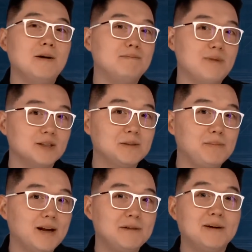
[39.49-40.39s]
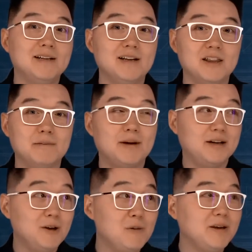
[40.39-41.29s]
multiplied by another
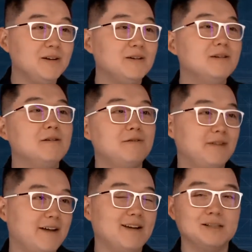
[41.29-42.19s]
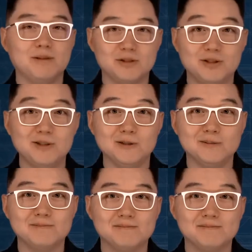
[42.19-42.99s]
binomial, 5x plus 2.